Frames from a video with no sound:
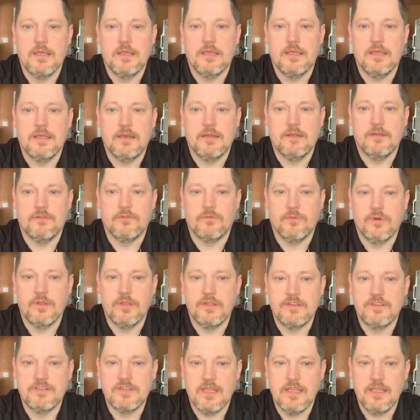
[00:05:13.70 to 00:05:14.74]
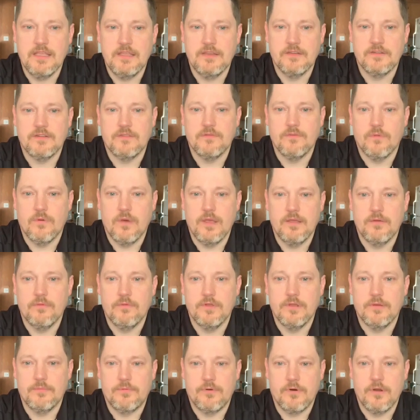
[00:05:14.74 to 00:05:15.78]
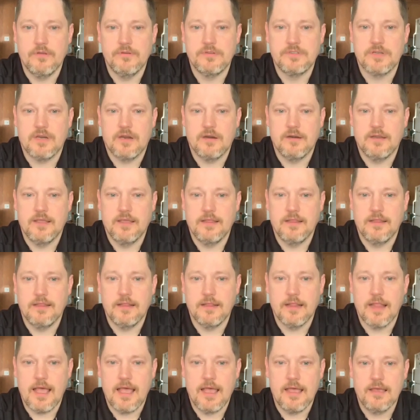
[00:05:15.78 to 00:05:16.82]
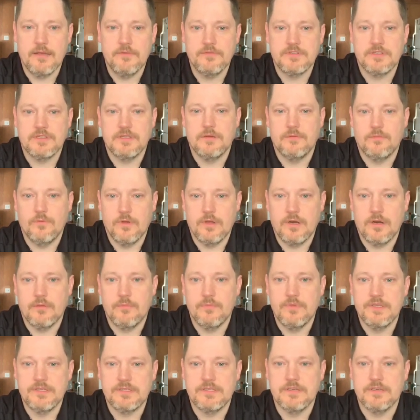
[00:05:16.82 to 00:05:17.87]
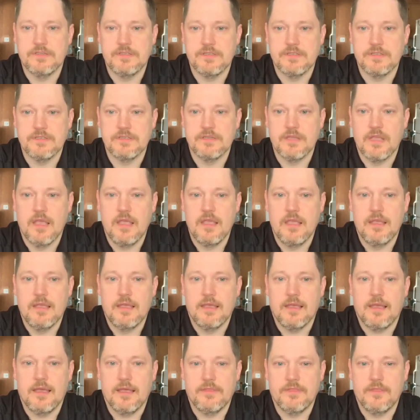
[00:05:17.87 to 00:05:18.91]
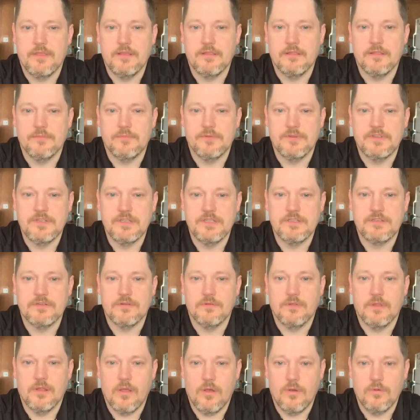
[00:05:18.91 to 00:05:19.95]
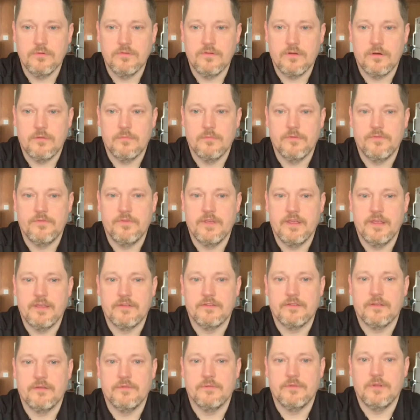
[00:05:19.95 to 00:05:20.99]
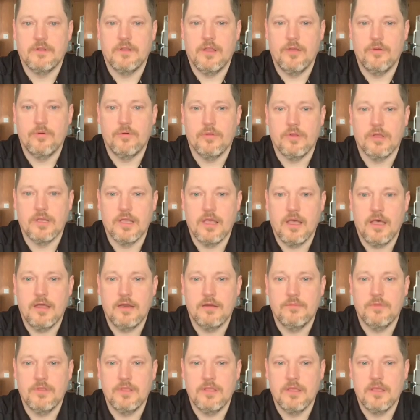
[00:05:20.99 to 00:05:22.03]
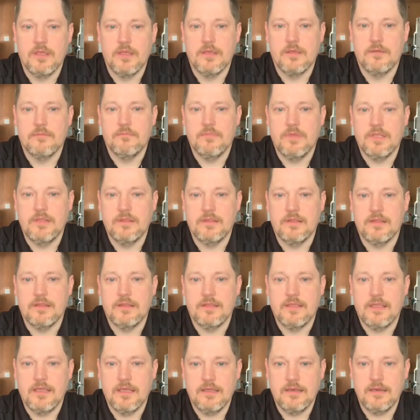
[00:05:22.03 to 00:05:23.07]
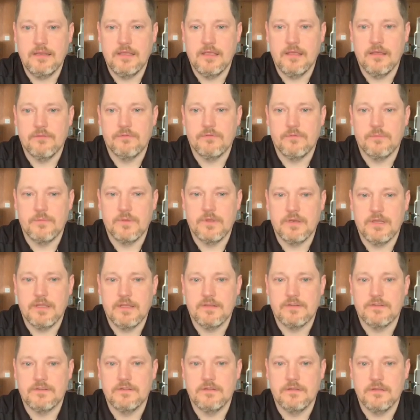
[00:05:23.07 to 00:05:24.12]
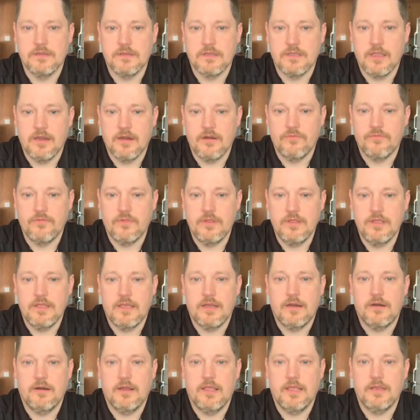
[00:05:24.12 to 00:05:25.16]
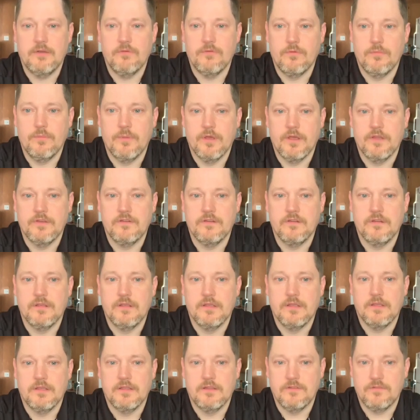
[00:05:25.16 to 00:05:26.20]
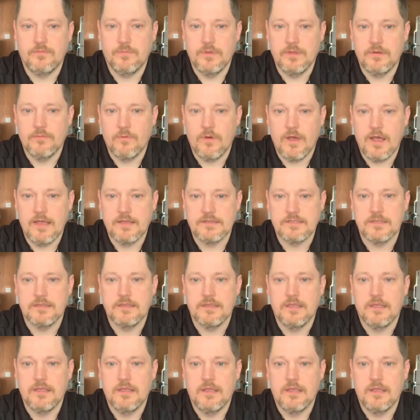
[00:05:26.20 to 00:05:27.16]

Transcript: It has really changed the way we approach our daily lives and run our businesses. I think the potential long-term effects on the local economy mean that the county government has to look carefully at our annual budget and spend wisely.